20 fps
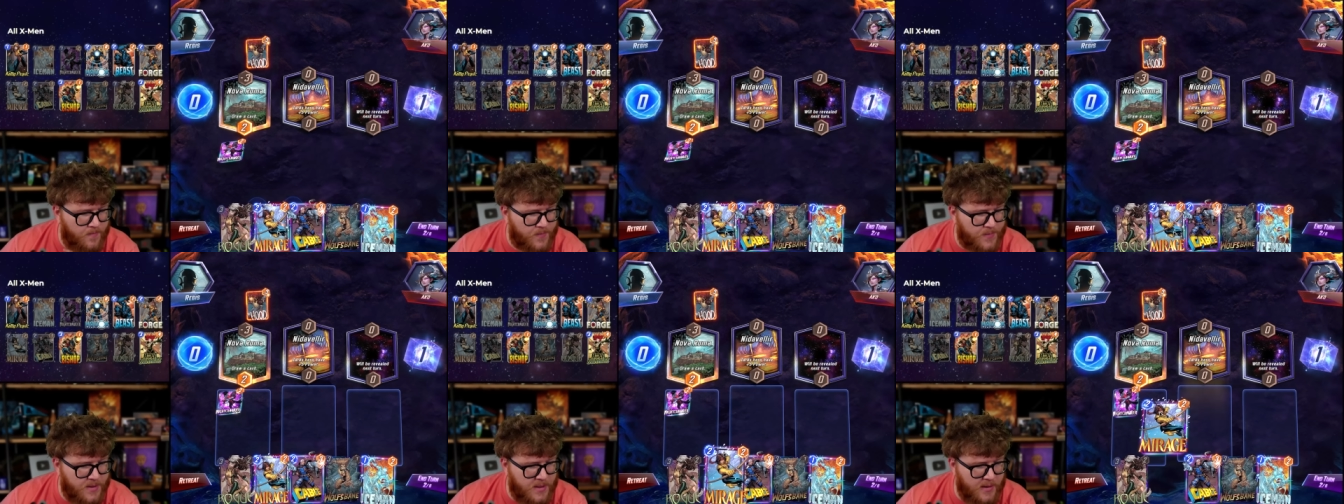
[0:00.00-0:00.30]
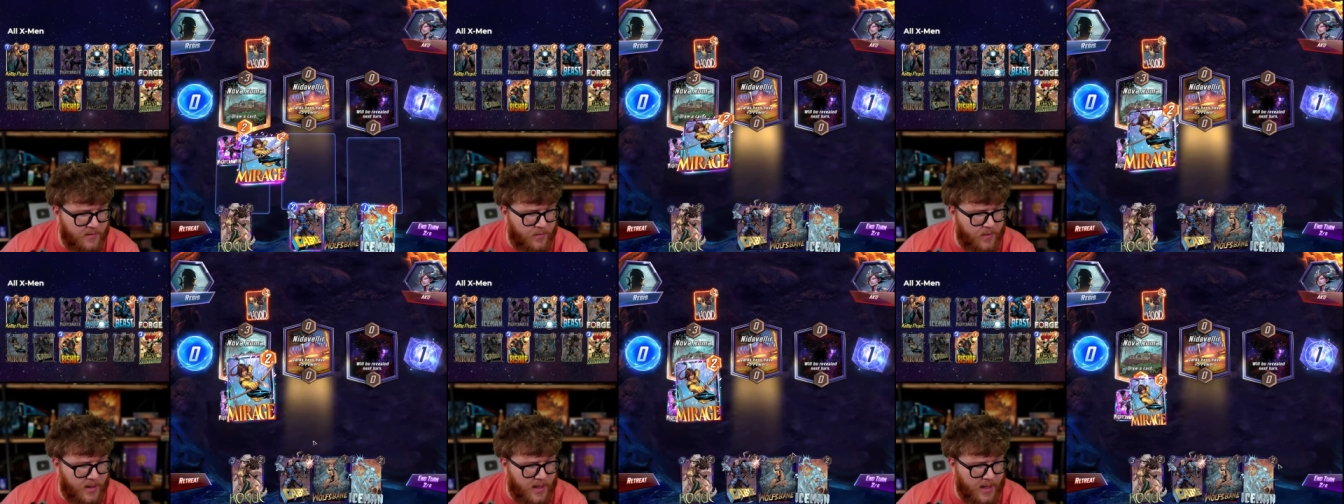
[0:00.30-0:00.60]
See
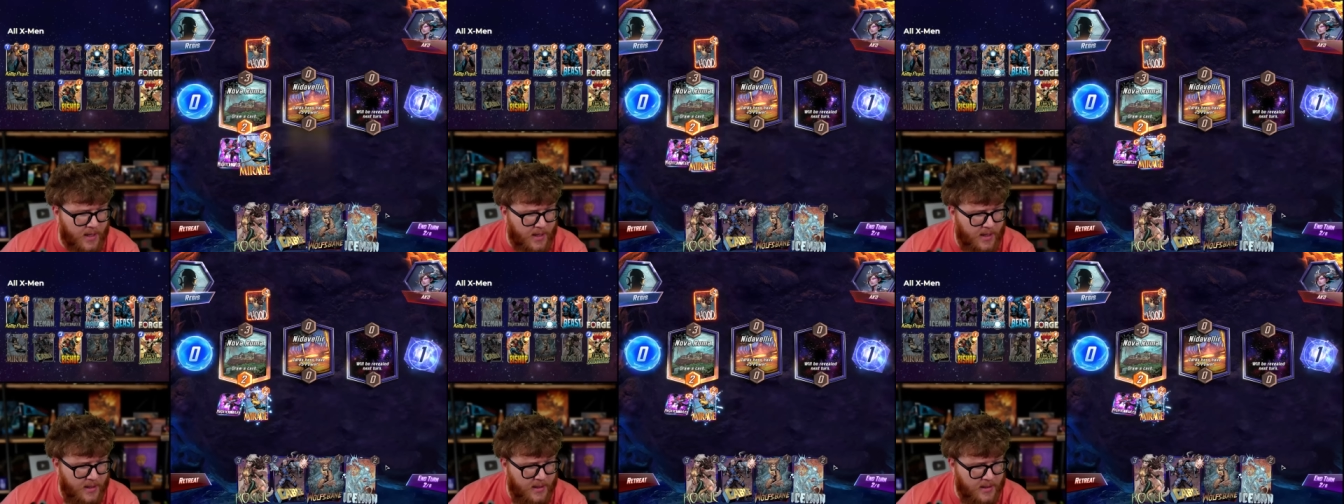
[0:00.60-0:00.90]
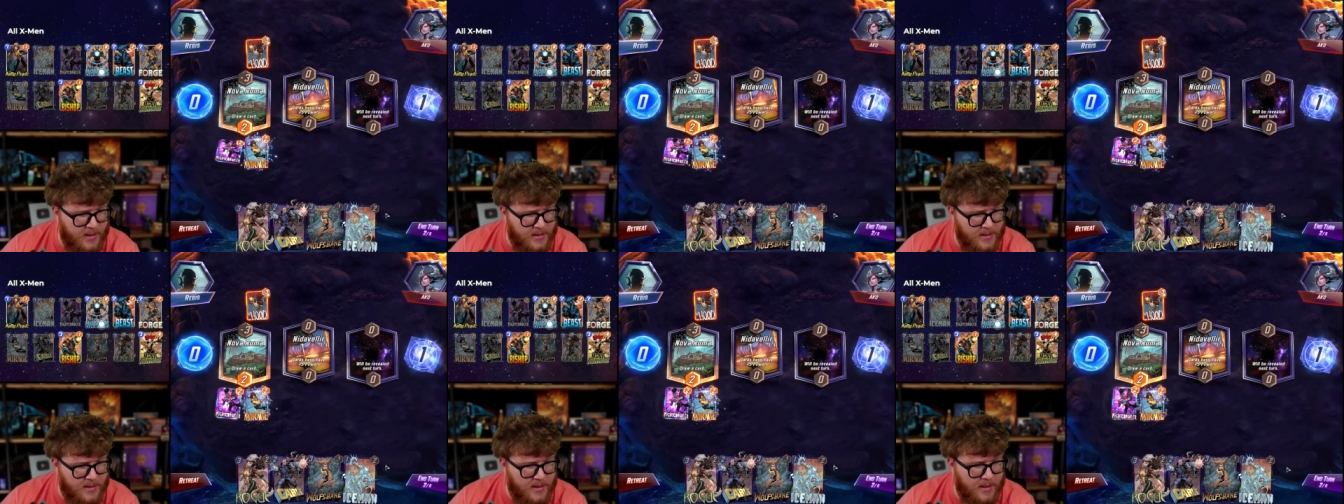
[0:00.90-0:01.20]
if we can't get
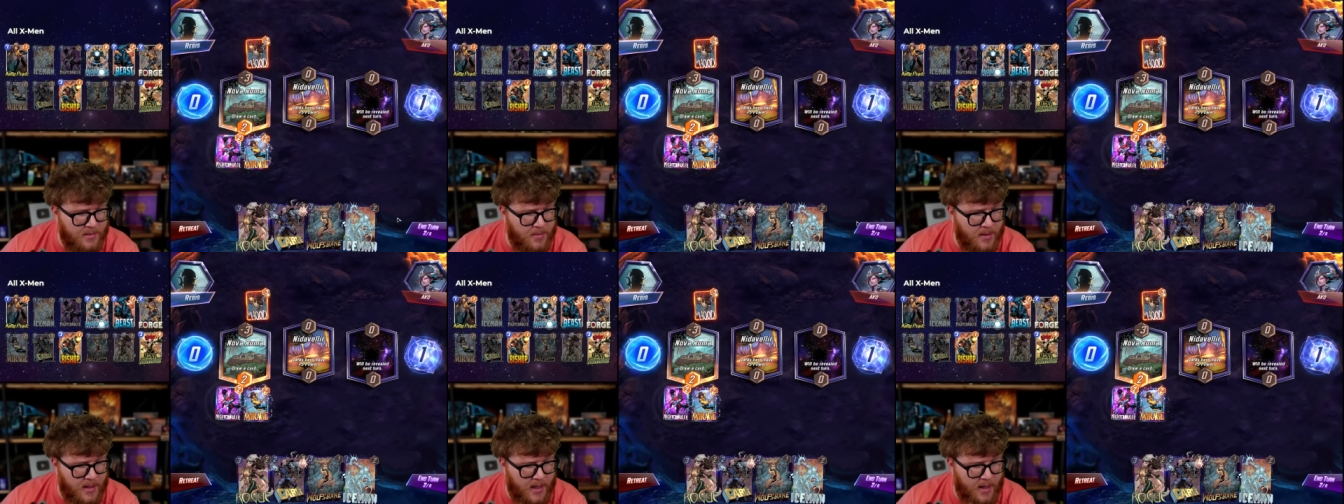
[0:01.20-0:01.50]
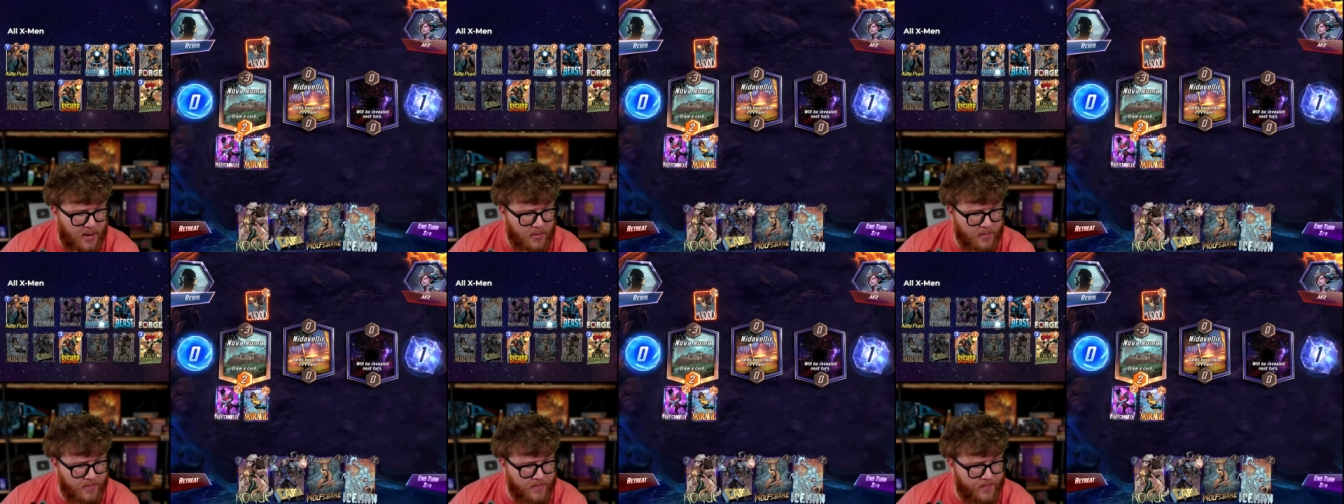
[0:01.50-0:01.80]
this demon
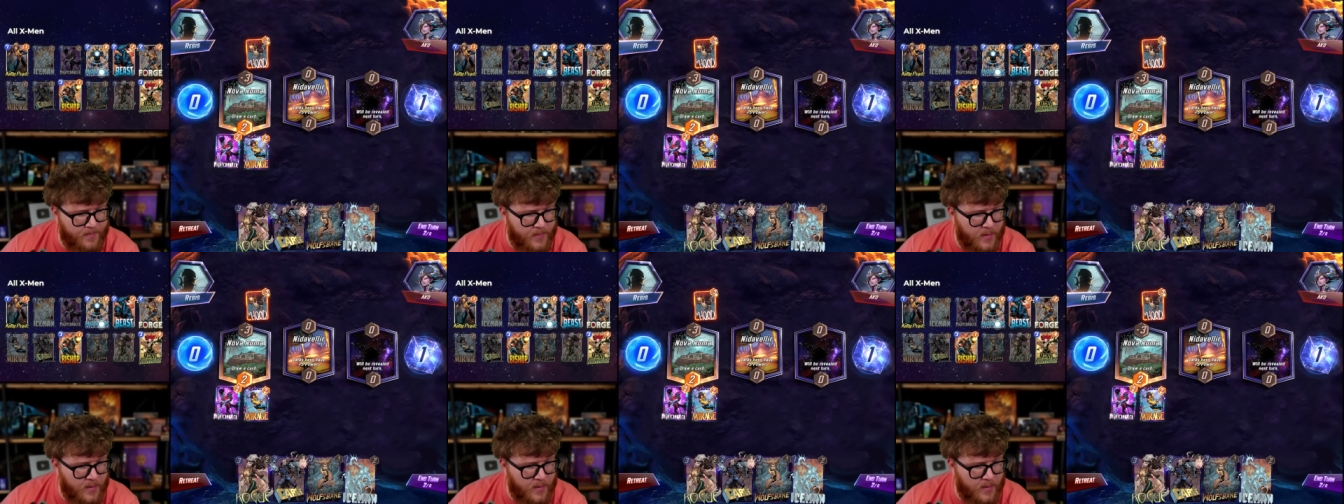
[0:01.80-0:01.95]
out.